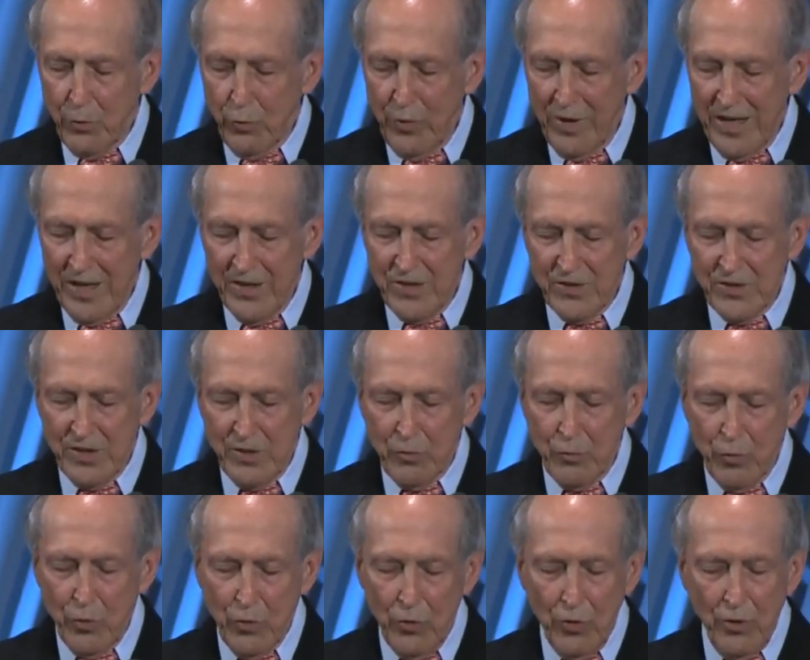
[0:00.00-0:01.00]
raised in
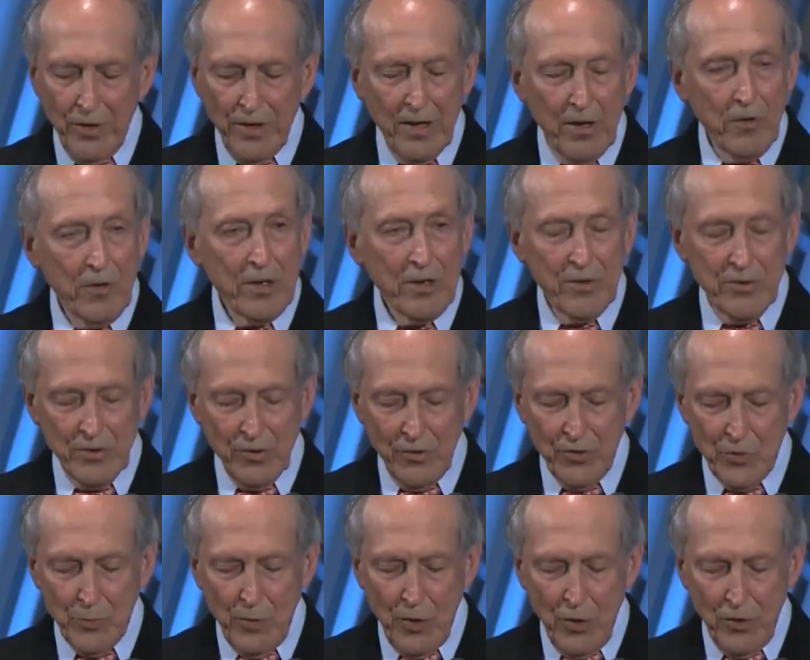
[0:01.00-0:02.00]
rural areas or
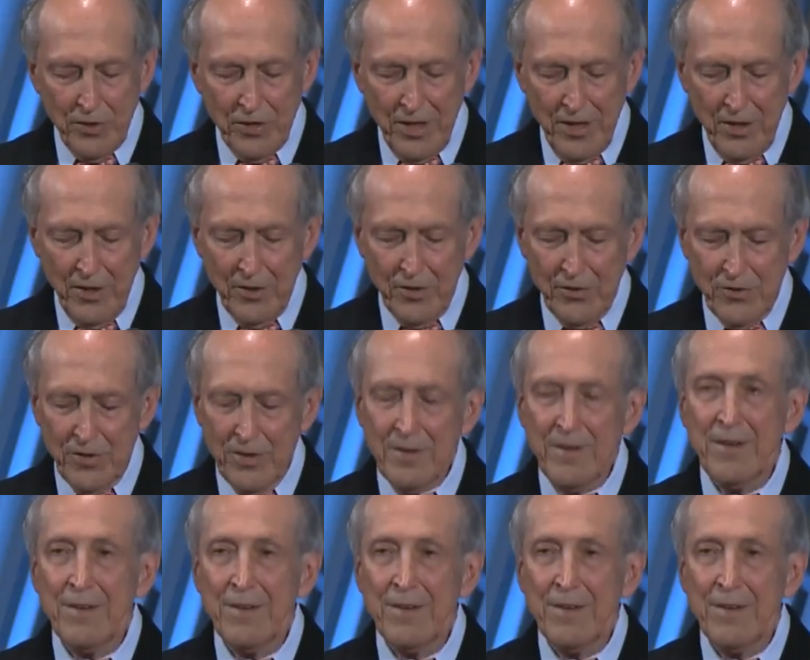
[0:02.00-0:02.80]
small towns,